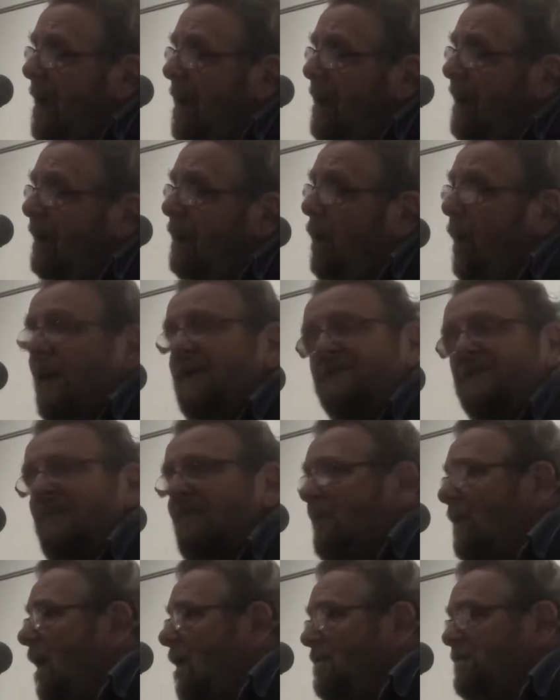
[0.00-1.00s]
The question
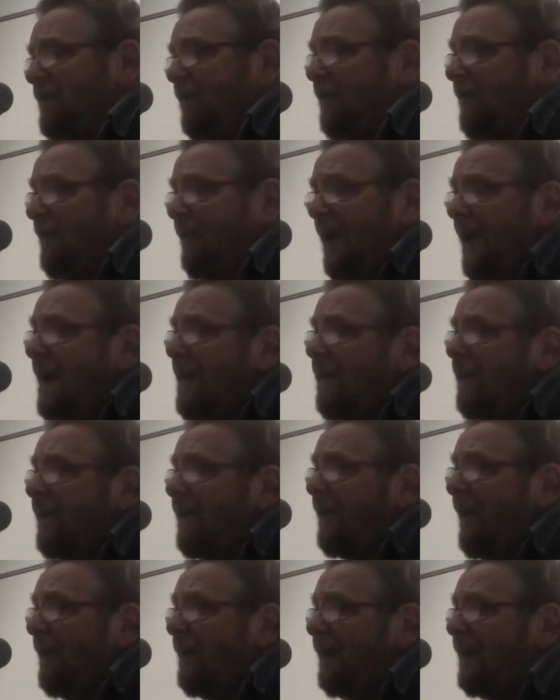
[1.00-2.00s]
of loss of
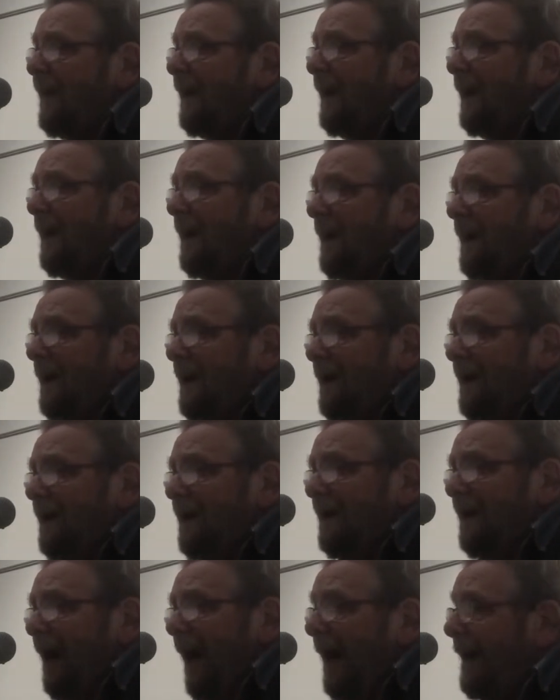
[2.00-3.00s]
faith, I mean,
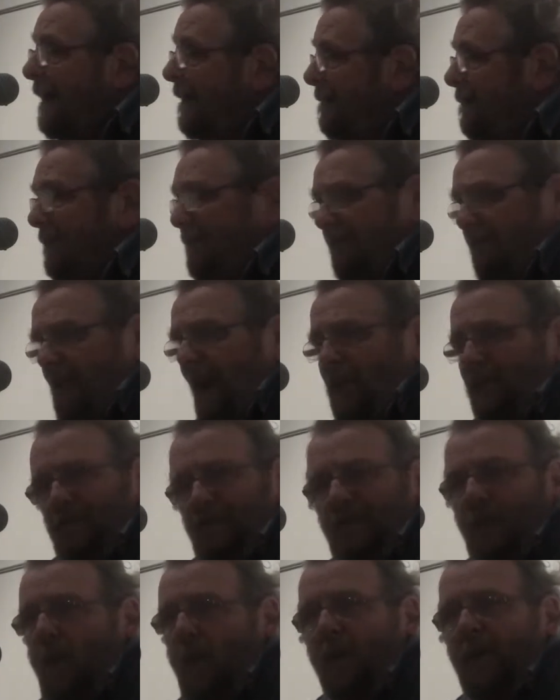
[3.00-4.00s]
I'm
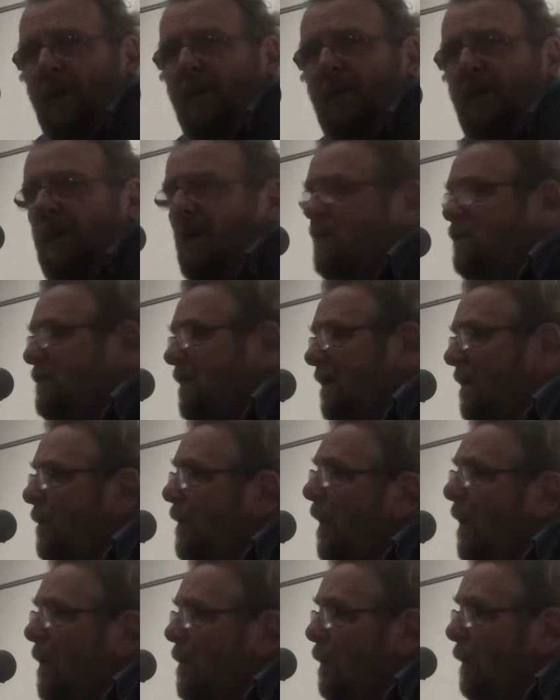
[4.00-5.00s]
nowhere close to the
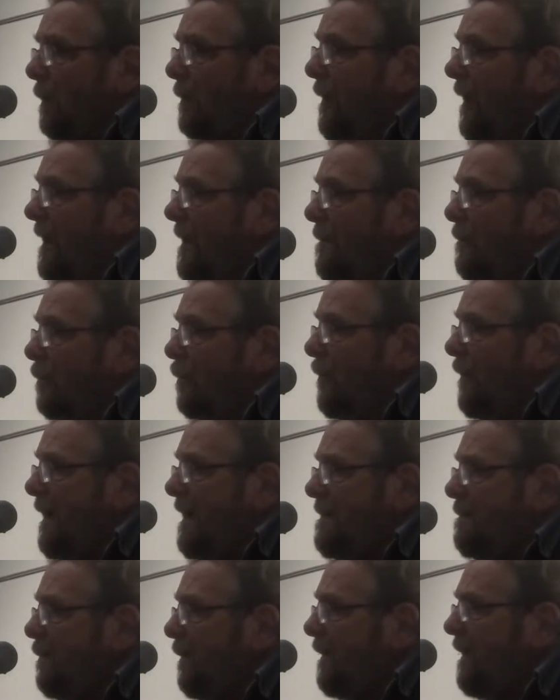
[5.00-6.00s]
power of Graham
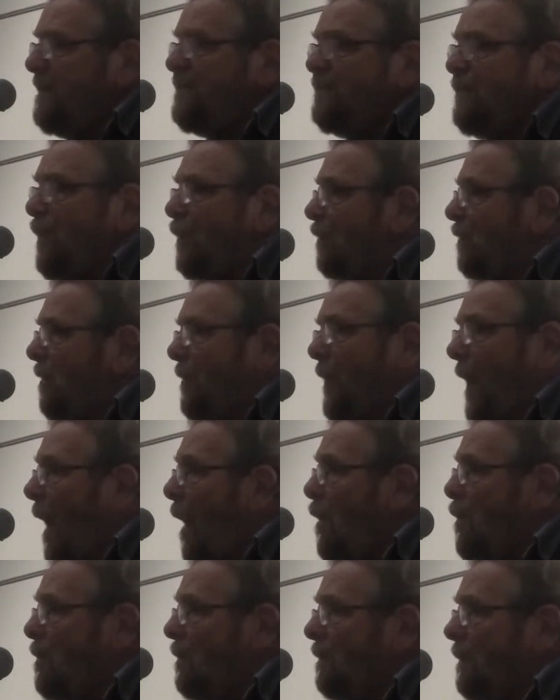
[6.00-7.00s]
Greene, but his book, The
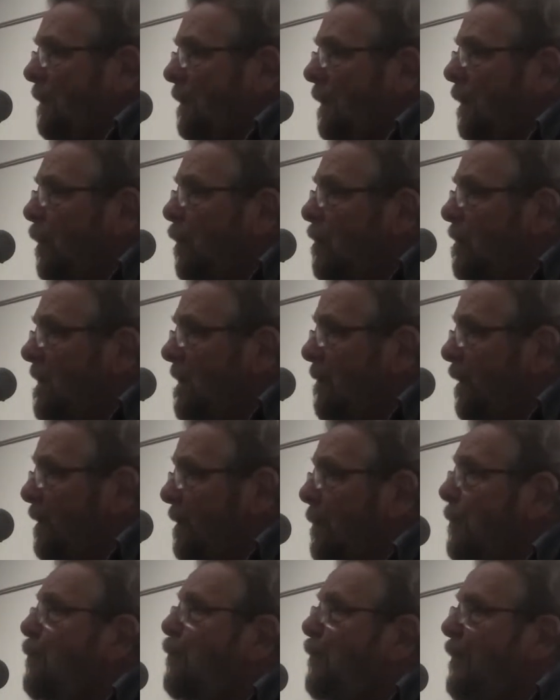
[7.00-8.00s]
Power and the Glory, about
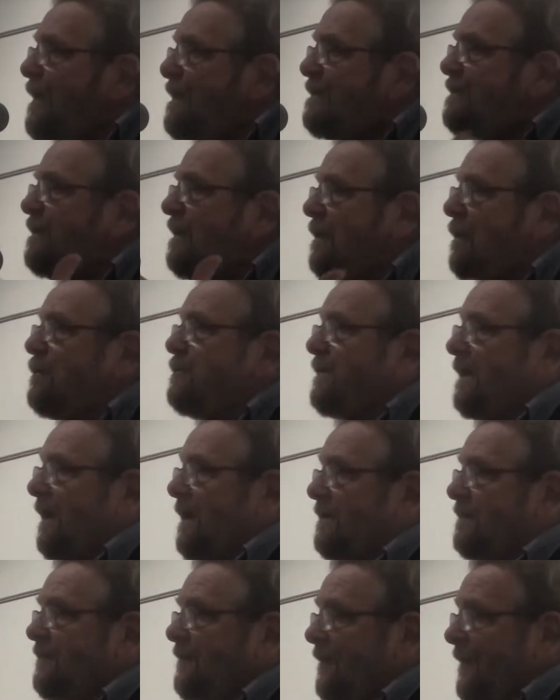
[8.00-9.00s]
a priest losing
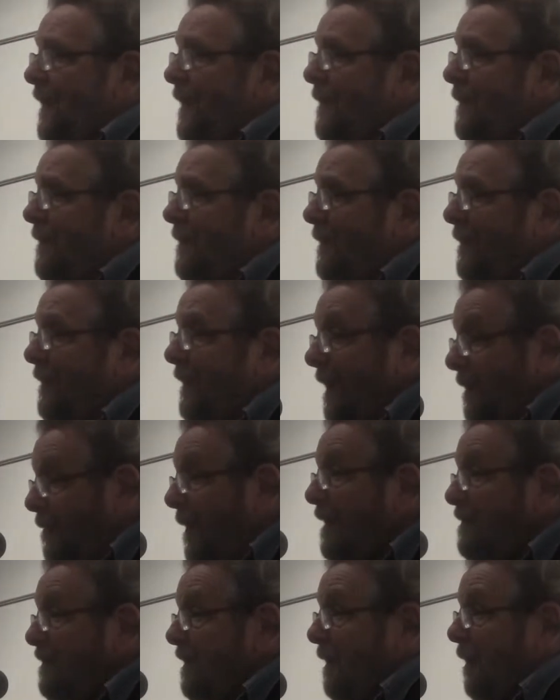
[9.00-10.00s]
his faith in
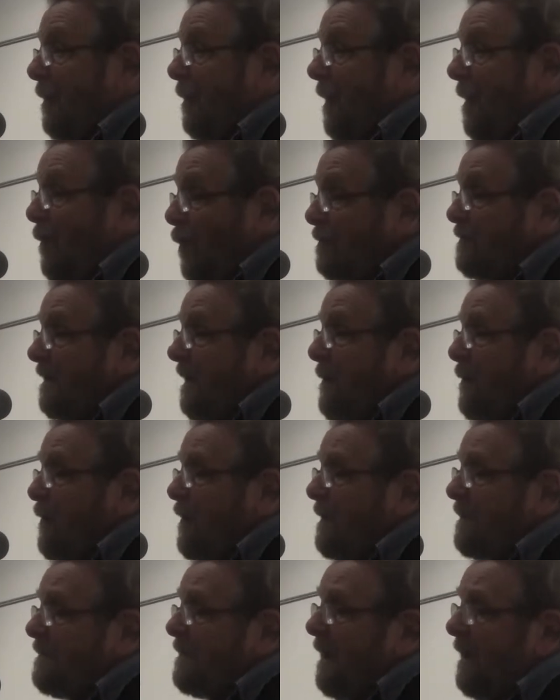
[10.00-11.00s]
Mexico, a whiskey
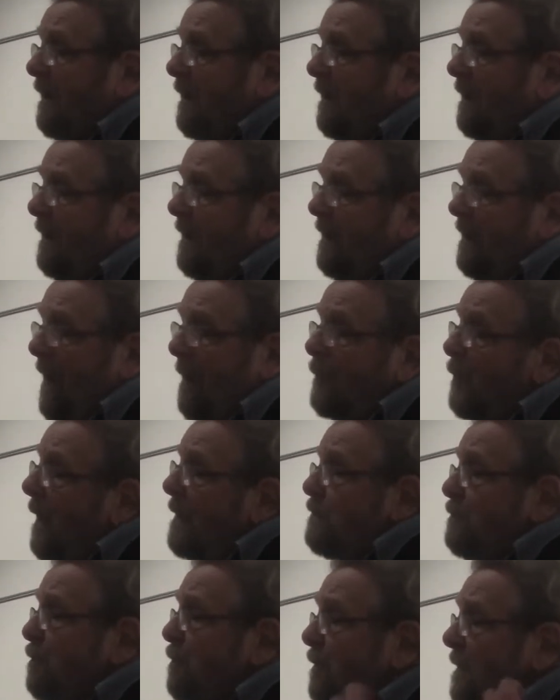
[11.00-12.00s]
priest. I'm
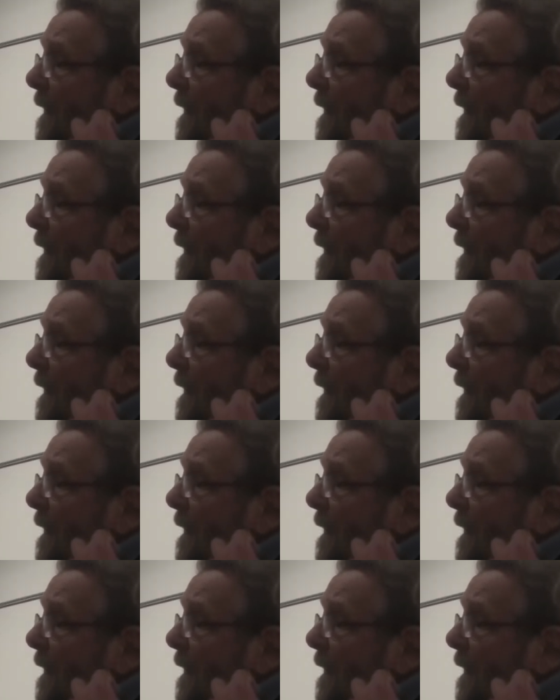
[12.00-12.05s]
quite sure